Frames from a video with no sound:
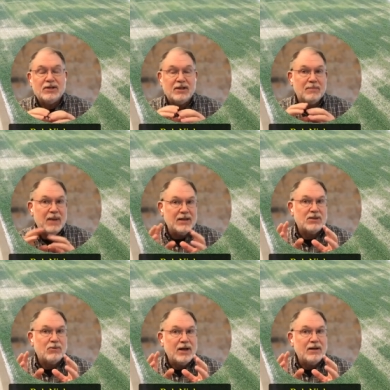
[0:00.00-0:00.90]
And the
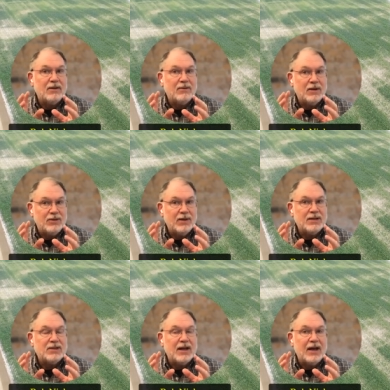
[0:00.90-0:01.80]
best way to
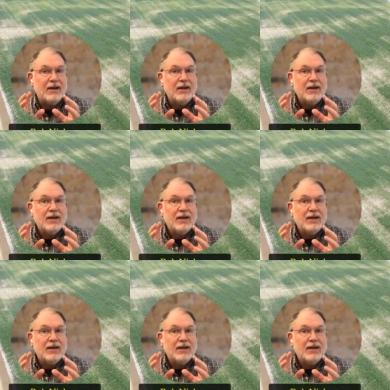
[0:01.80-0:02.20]
address that